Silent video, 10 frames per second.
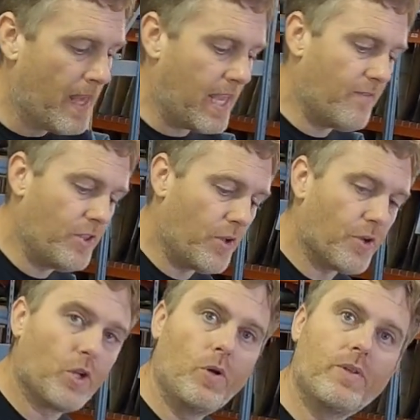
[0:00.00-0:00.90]
even though
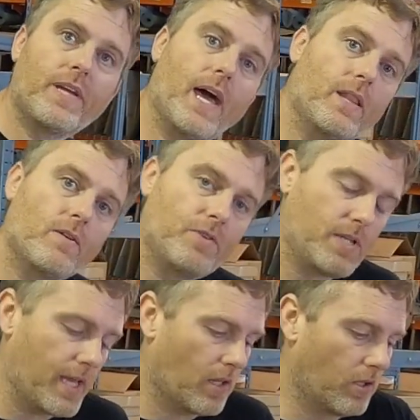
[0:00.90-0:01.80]
they're glued together, if you
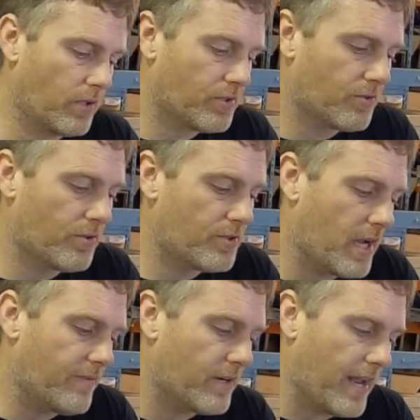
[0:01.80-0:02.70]
take a little
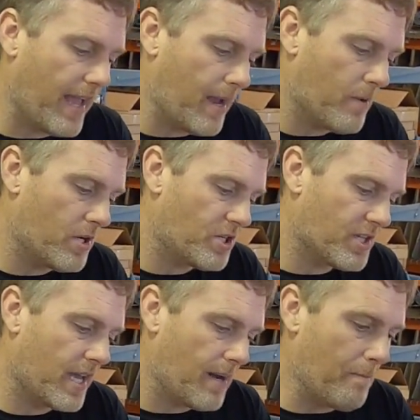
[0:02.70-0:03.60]
screwdriver and a hammer and just
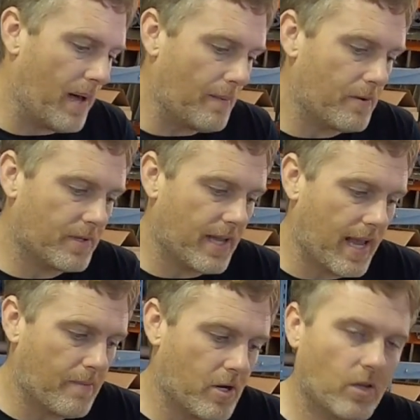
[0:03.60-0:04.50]
kind of pop it with the
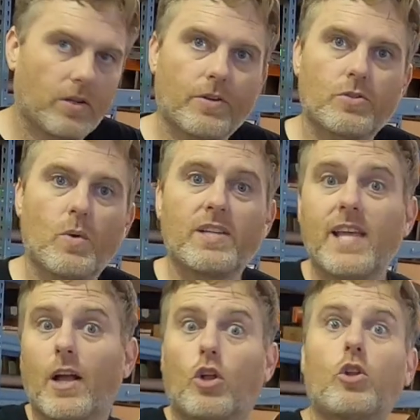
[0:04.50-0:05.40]
hammer and a little twist,
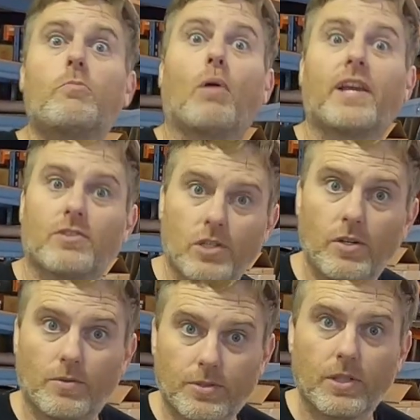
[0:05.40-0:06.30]
that glue breaks
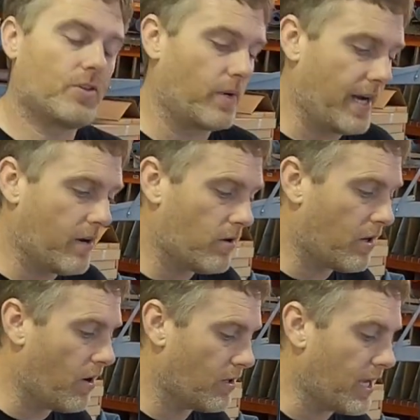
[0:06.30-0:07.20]
loose. So on aero
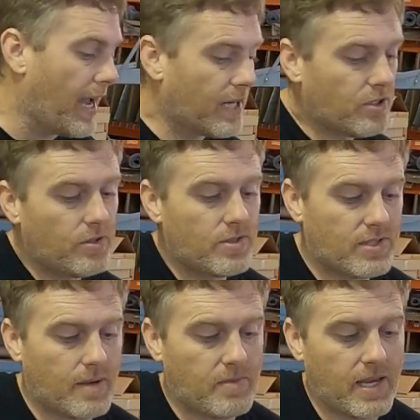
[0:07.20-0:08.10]
cars, I actually do the
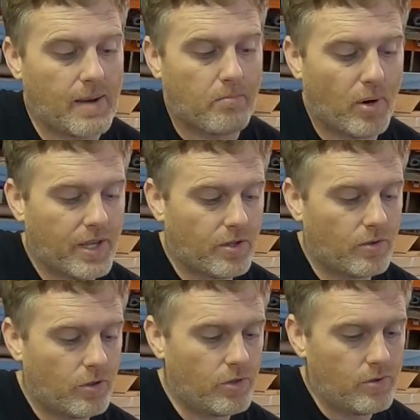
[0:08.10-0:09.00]
same thing. I break the
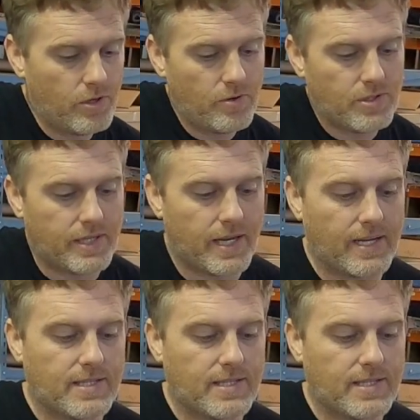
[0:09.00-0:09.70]
glue loose and then I